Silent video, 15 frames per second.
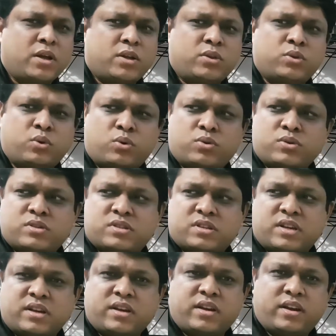those
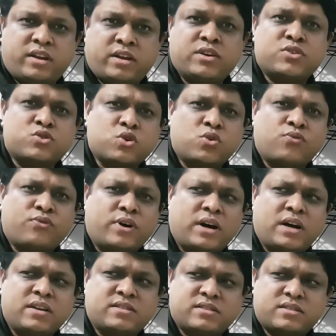air
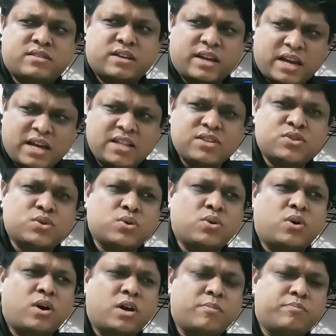sofas and so
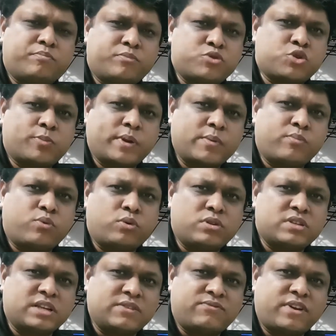on, swimming pools,
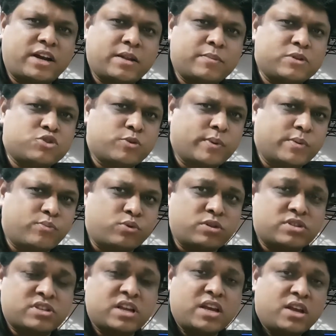inflatable swimming
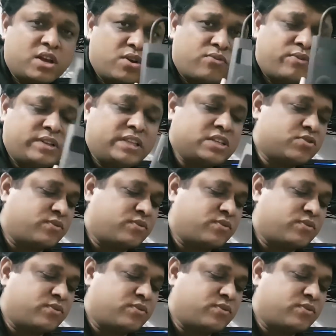pools with this